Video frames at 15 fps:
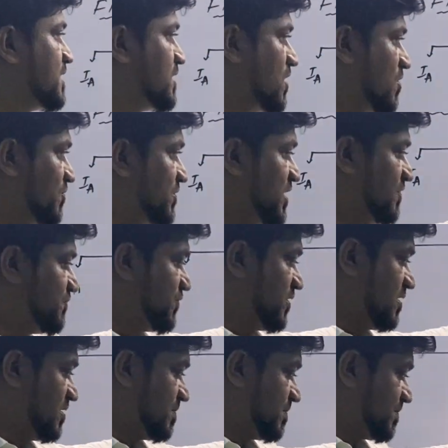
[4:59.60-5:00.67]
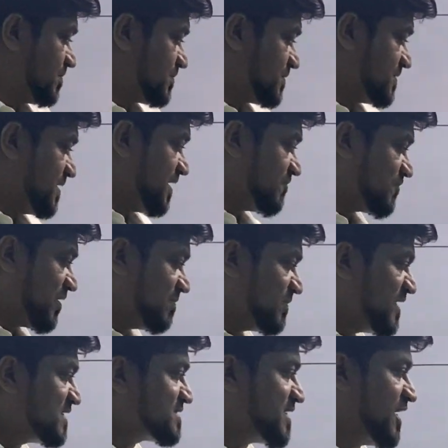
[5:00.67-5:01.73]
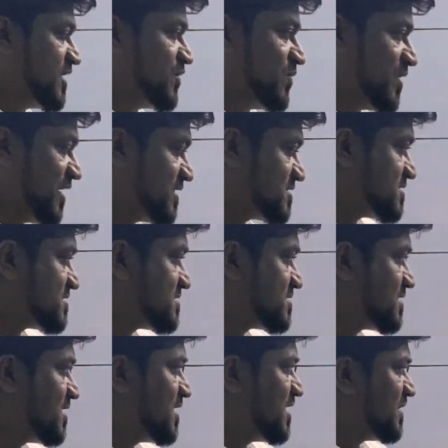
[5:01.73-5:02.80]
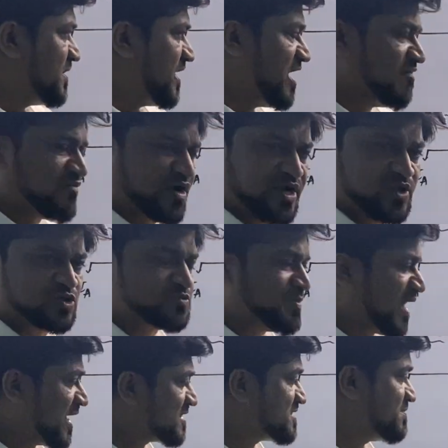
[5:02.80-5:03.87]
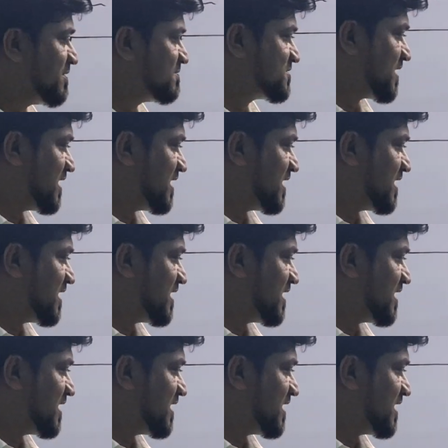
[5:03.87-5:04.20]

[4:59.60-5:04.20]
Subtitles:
Now if from these 10 units, they have reduced maximum